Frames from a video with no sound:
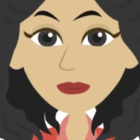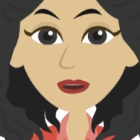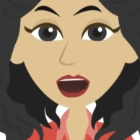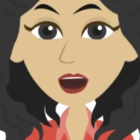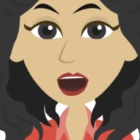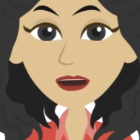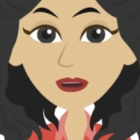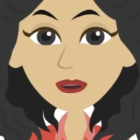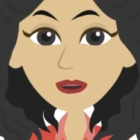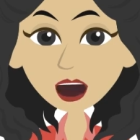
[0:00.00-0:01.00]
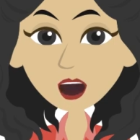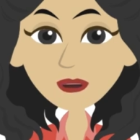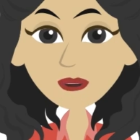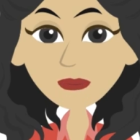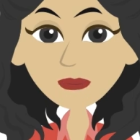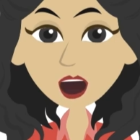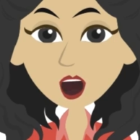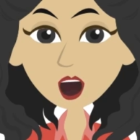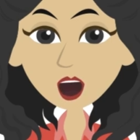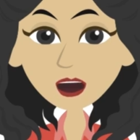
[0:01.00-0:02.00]
It includes the plants,
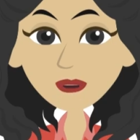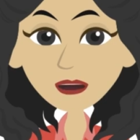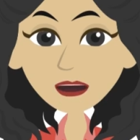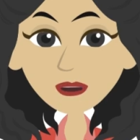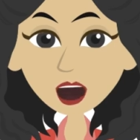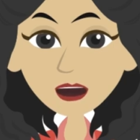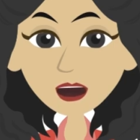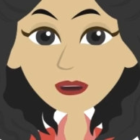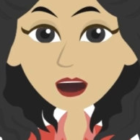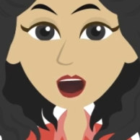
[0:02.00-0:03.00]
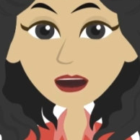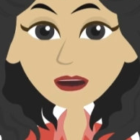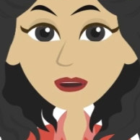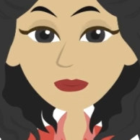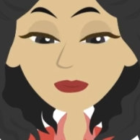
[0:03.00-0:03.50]
animals, and the habitat they live in.